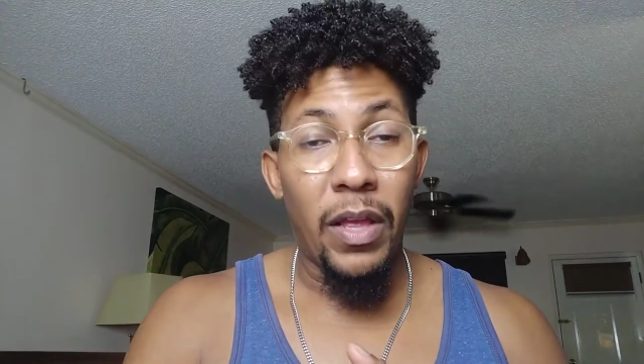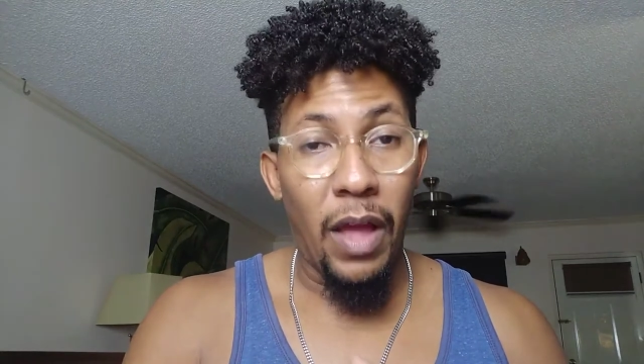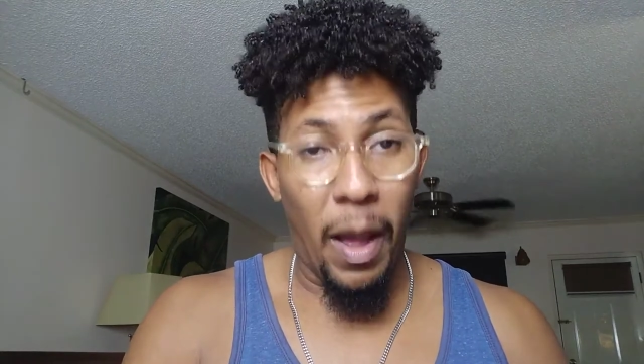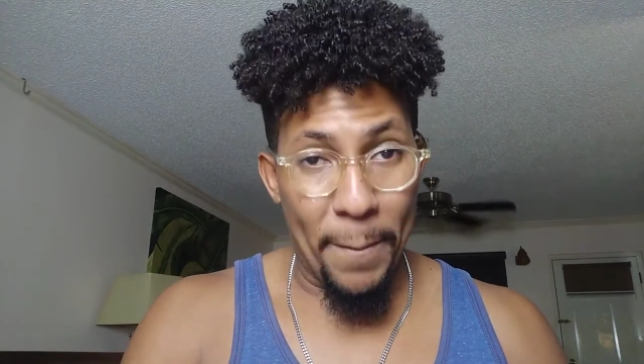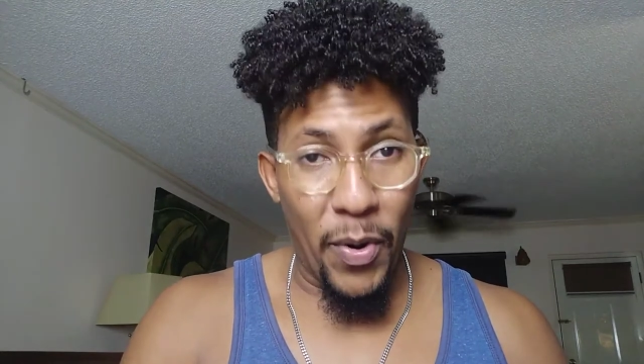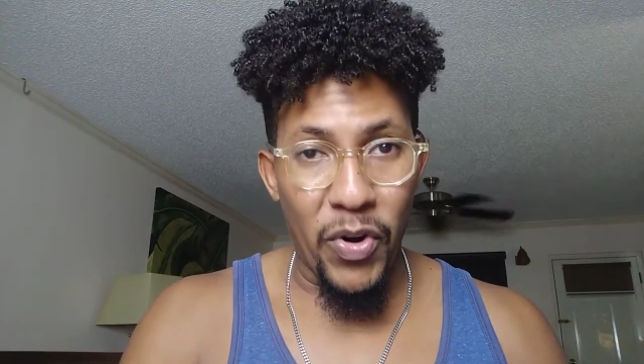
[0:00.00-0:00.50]

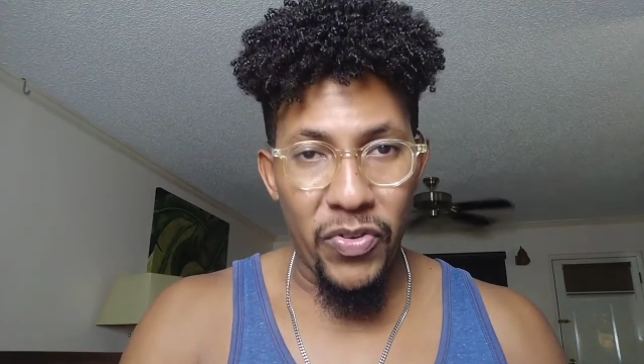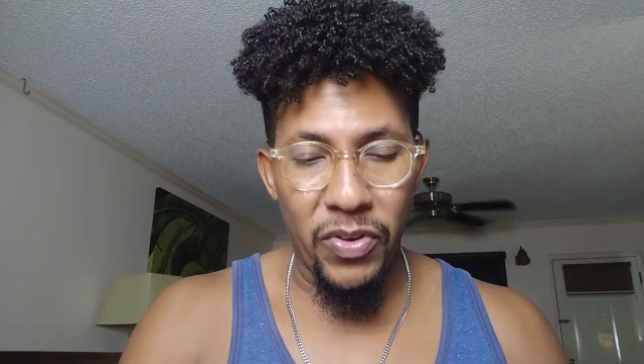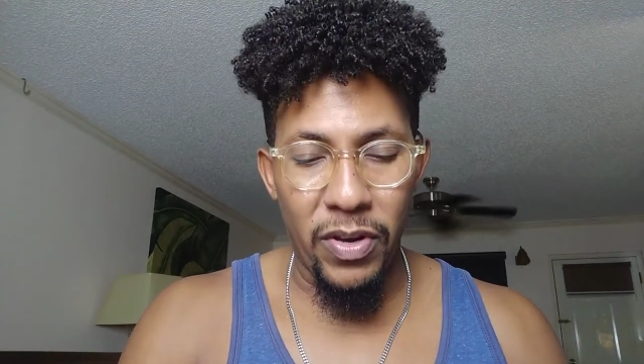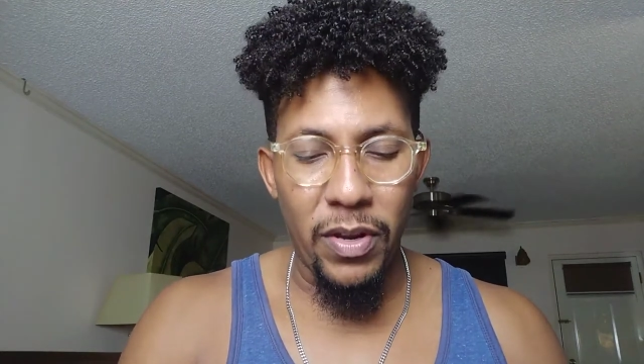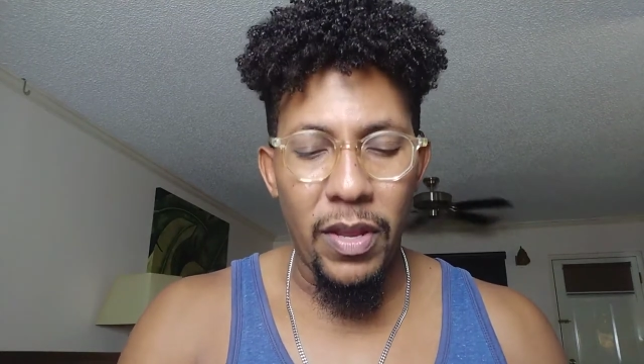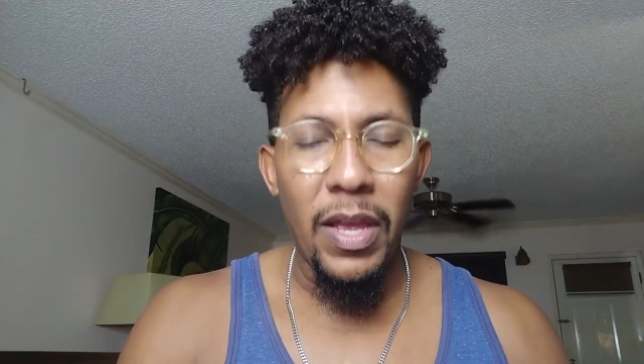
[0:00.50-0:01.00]
a
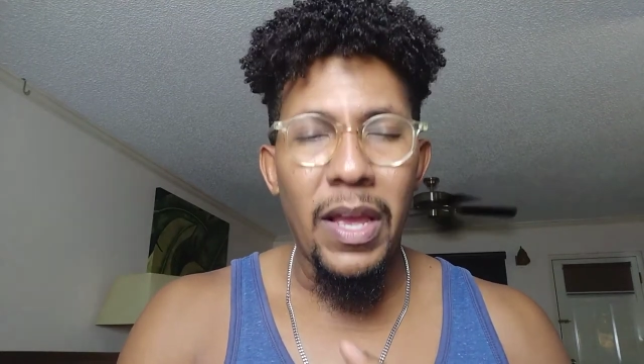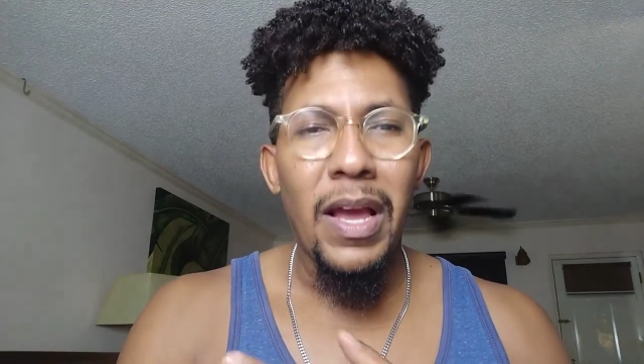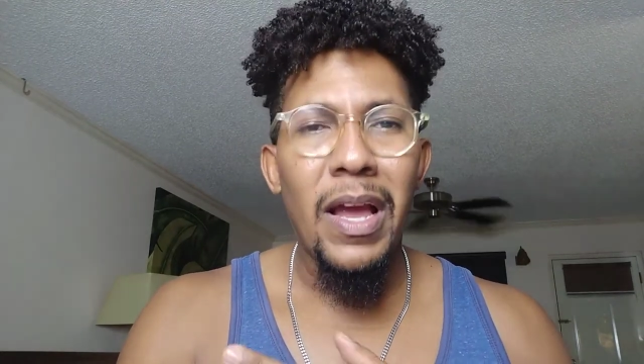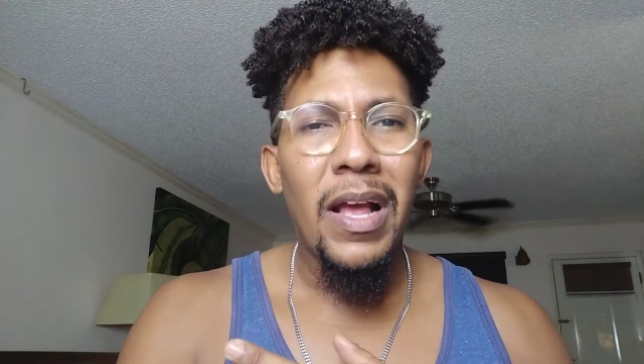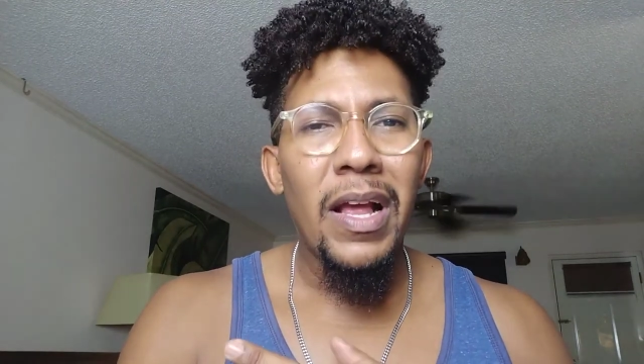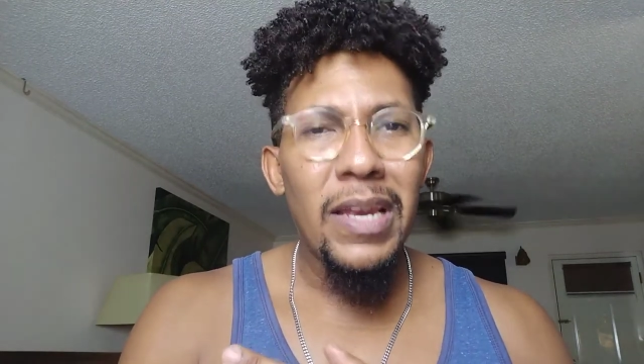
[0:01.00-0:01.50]
person.
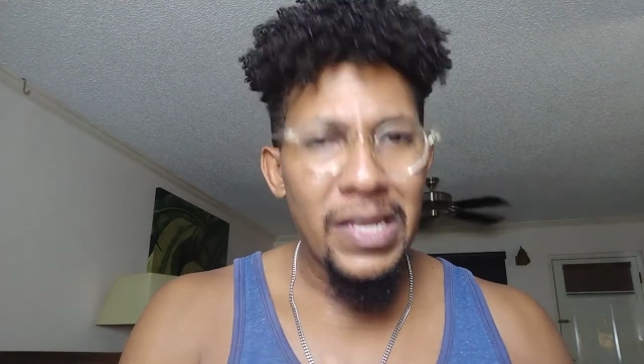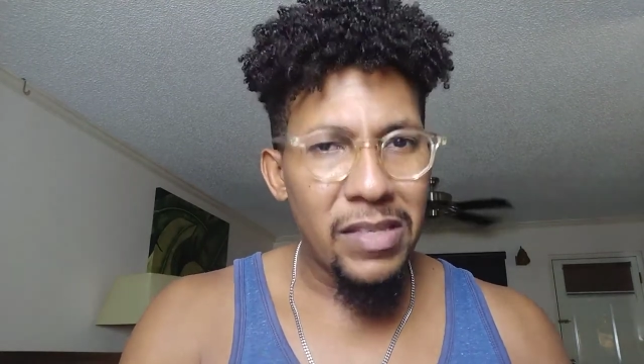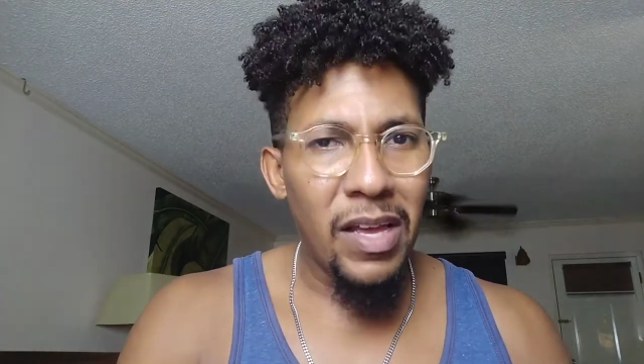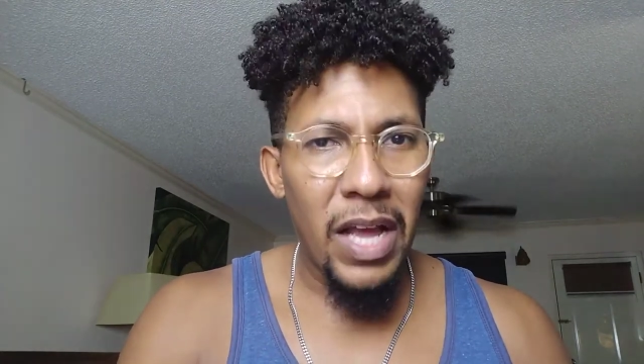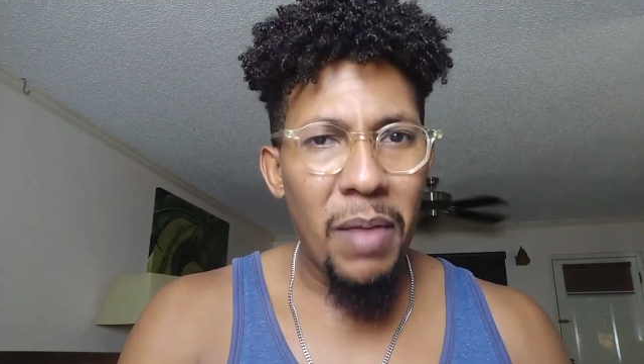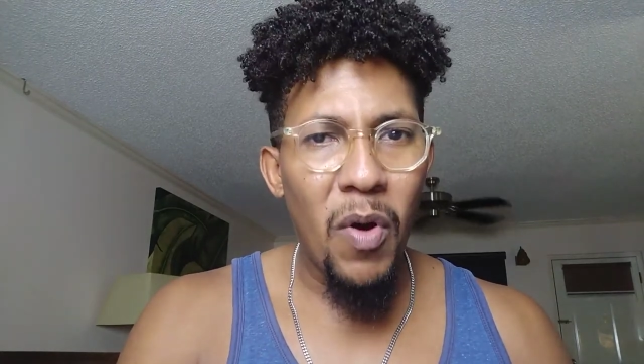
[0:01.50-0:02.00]
Let's
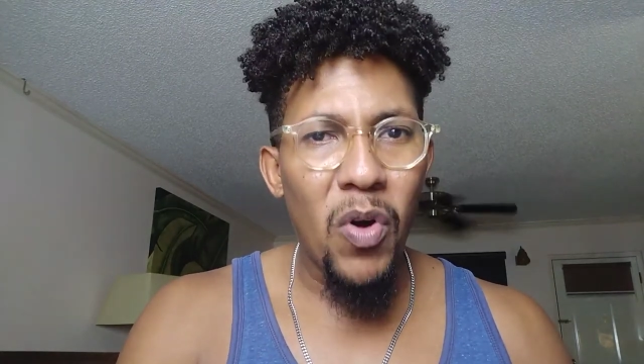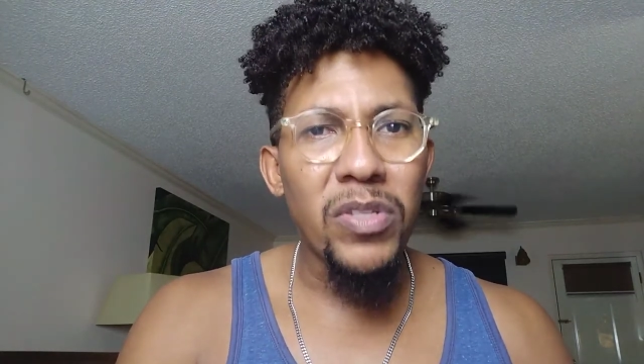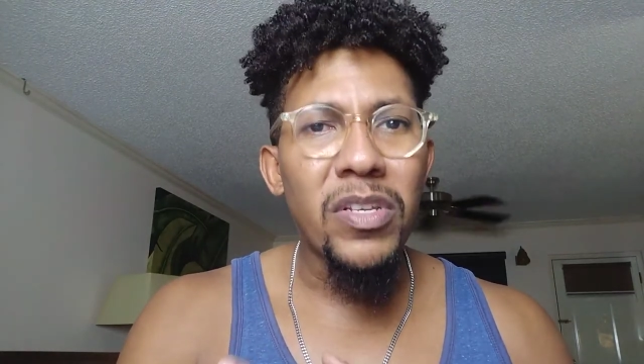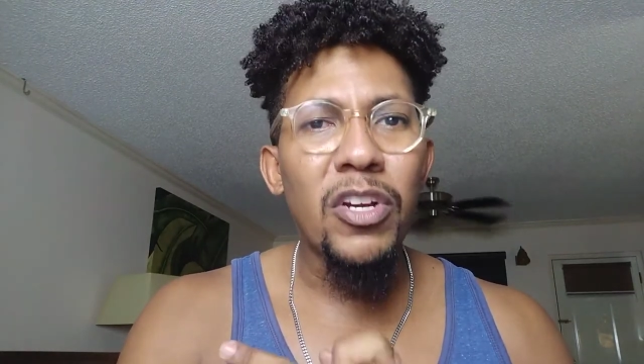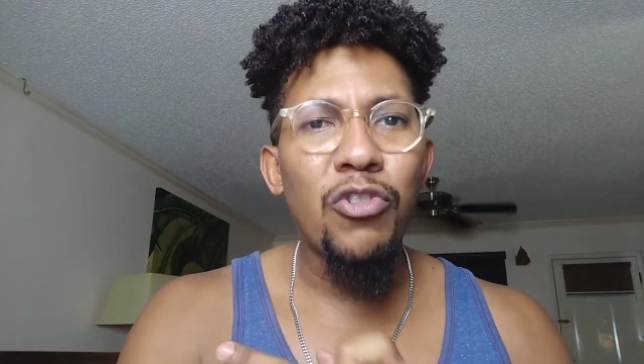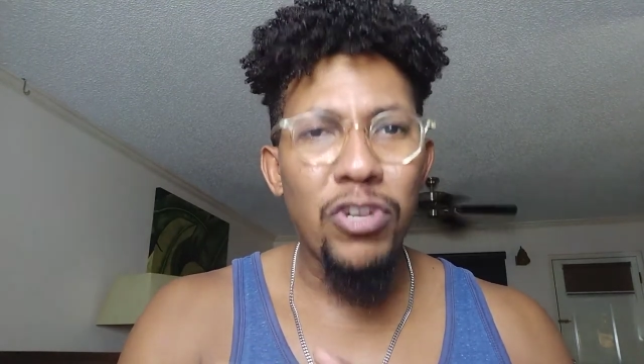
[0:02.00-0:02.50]
talk about
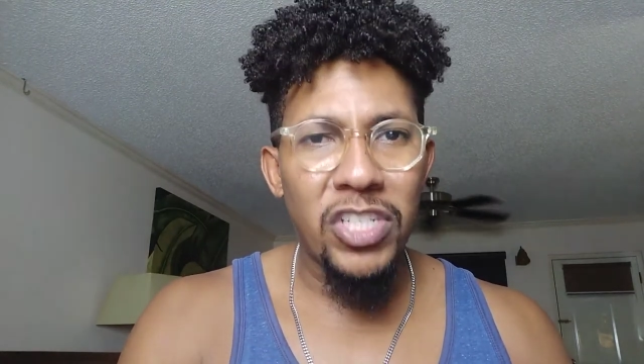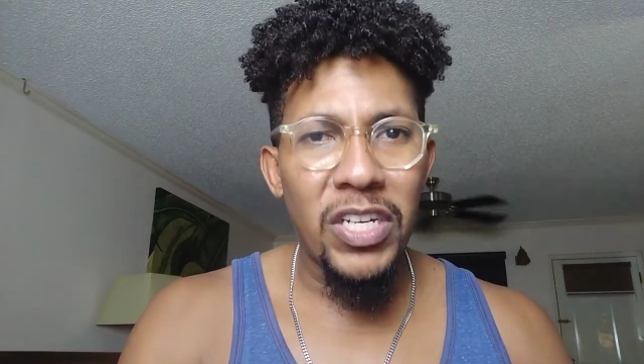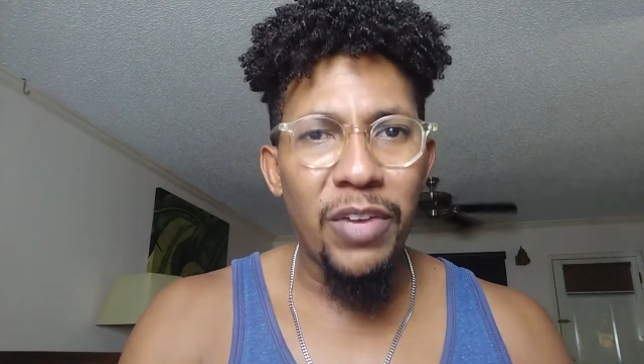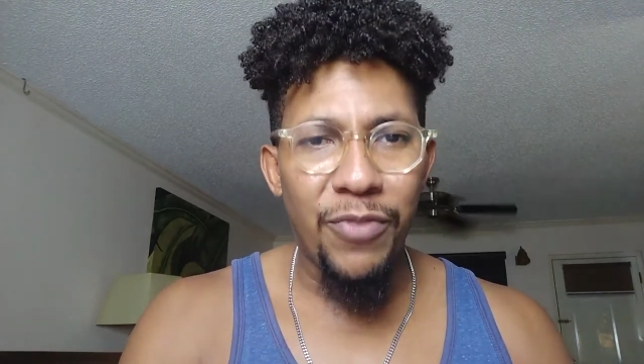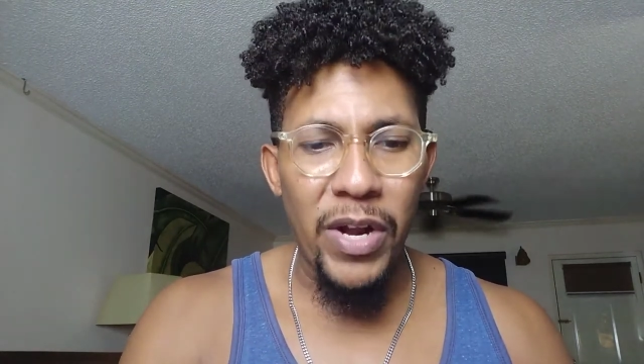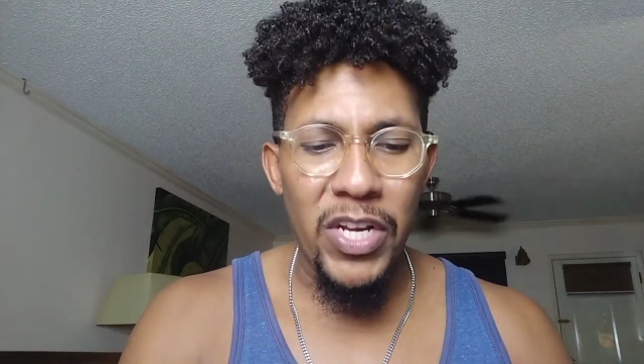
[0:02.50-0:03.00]
crutching
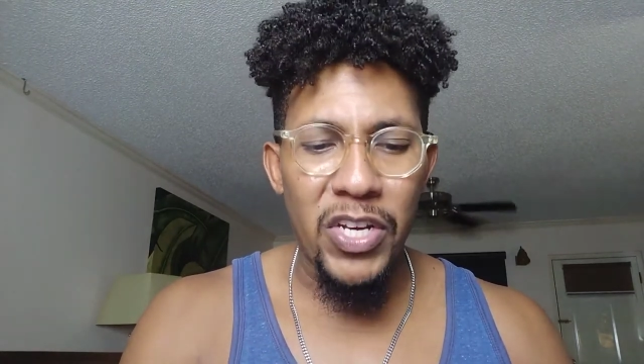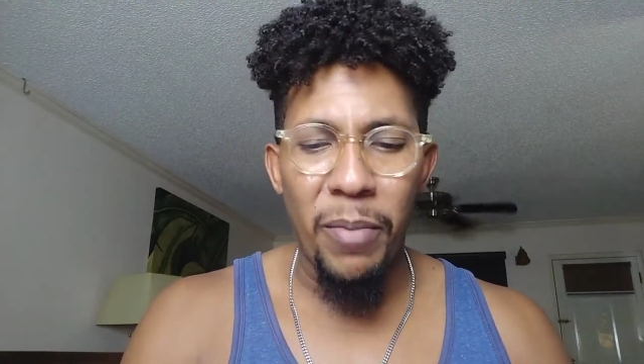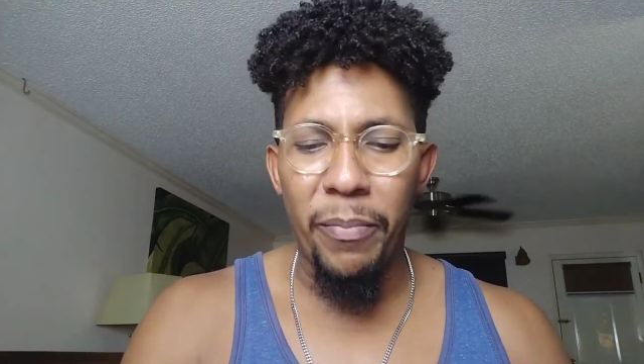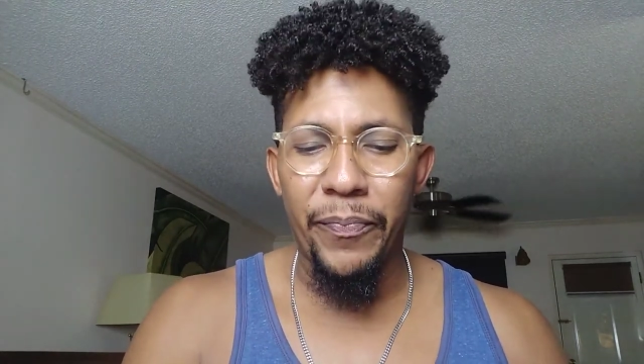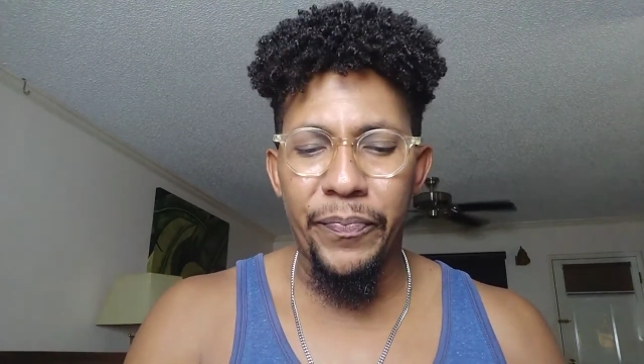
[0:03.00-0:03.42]
in friendship.